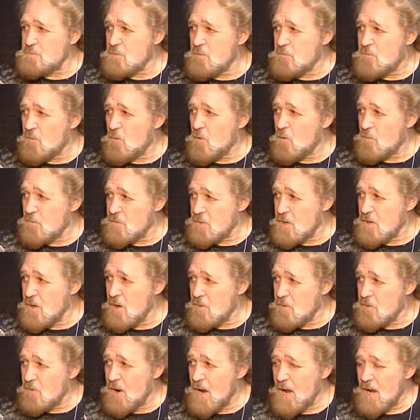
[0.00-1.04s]
before with
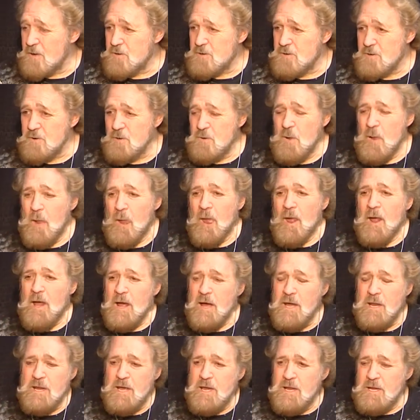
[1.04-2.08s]
another actor,
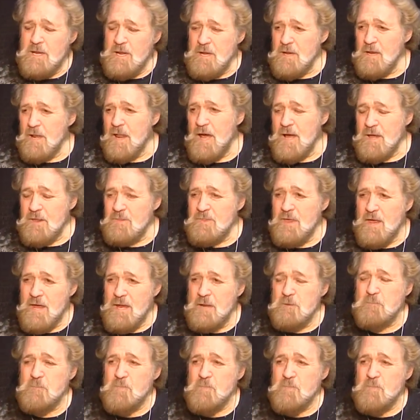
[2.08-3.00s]
and he didn't like that.